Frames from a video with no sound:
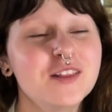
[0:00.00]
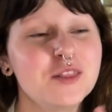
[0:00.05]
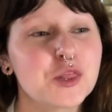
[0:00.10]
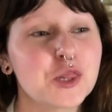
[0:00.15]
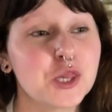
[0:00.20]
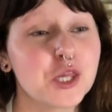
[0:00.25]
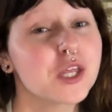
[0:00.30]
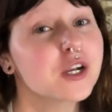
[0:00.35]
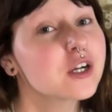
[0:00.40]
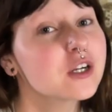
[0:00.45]

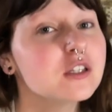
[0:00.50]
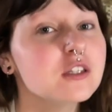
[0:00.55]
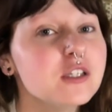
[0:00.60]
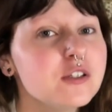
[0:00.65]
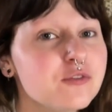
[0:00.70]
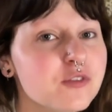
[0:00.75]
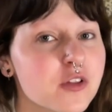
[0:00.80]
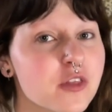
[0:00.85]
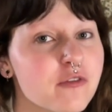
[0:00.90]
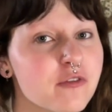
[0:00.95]
Literally
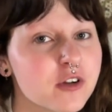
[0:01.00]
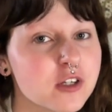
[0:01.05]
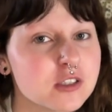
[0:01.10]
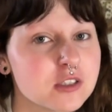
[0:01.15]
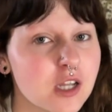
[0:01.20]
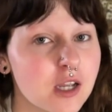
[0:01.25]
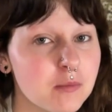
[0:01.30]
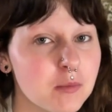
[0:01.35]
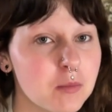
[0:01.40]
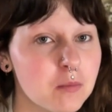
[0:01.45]
for the first
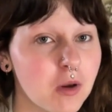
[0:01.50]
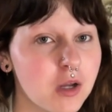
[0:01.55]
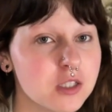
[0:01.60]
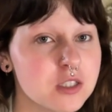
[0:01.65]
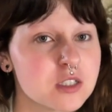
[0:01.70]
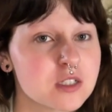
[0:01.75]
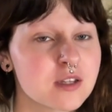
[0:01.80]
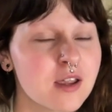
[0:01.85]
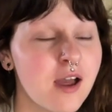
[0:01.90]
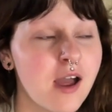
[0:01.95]
time in
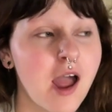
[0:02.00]
months.